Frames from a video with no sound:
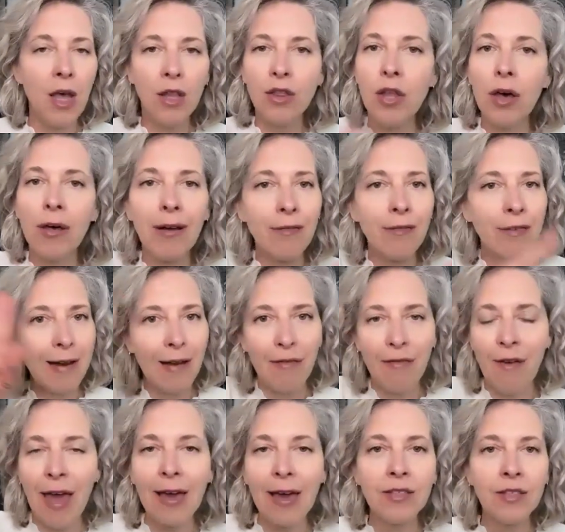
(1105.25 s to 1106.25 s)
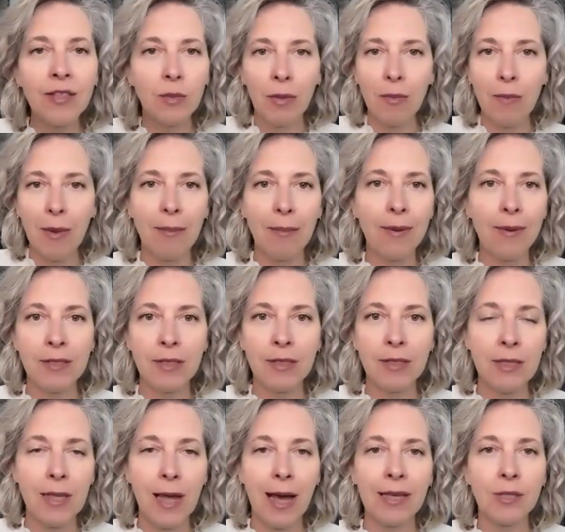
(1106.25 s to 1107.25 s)
none of it affects what my
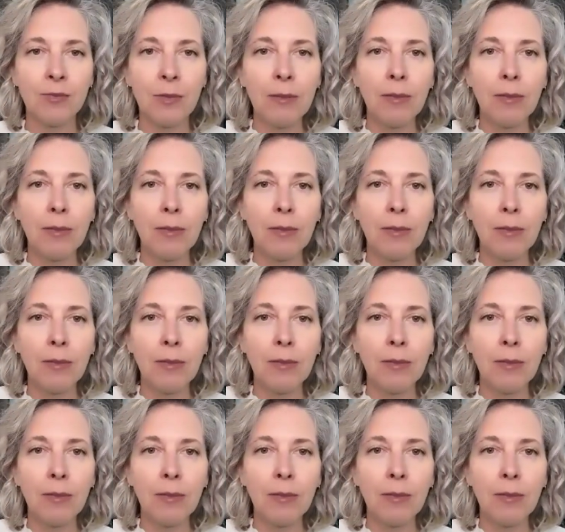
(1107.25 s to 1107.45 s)
business does.